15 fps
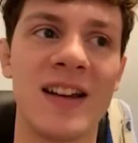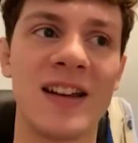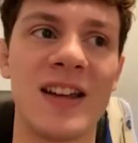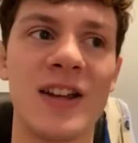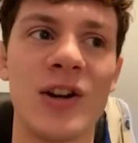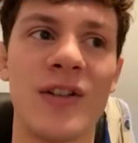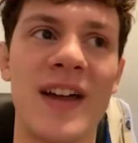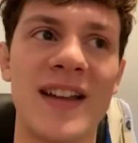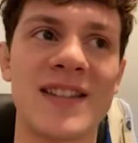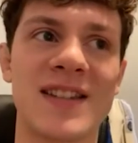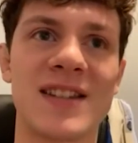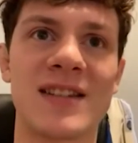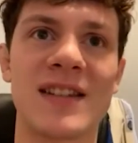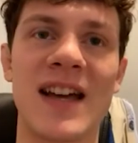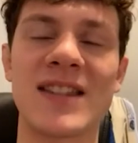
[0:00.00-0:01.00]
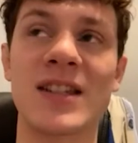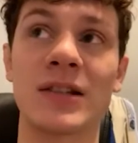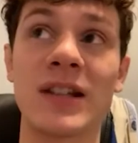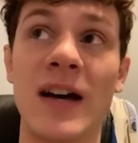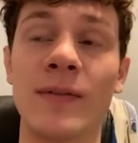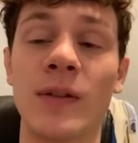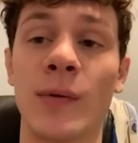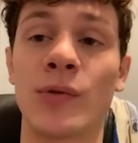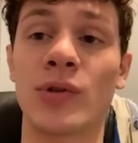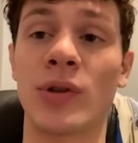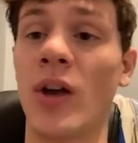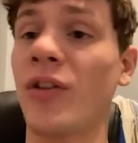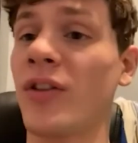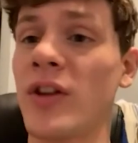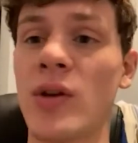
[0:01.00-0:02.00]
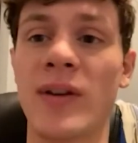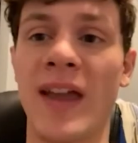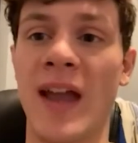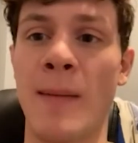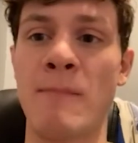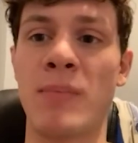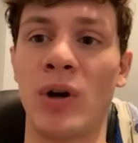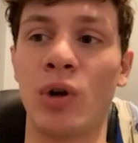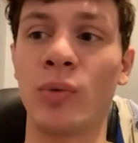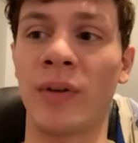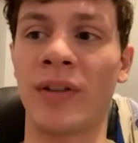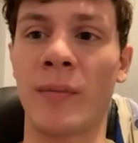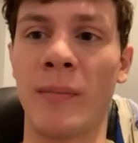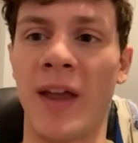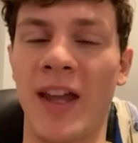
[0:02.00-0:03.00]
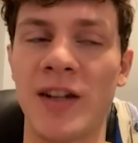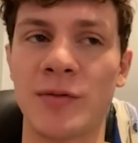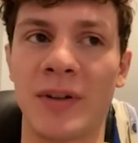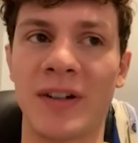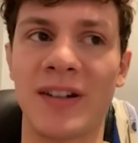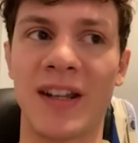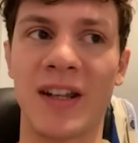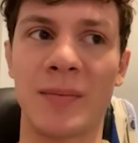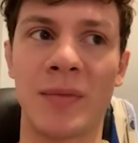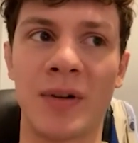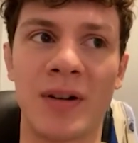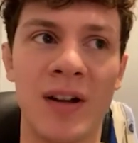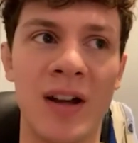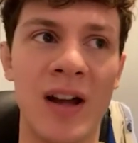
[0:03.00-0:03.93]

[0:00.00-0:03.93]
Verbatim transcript: you know, that's, that's a level of trust that you can't build with a management team.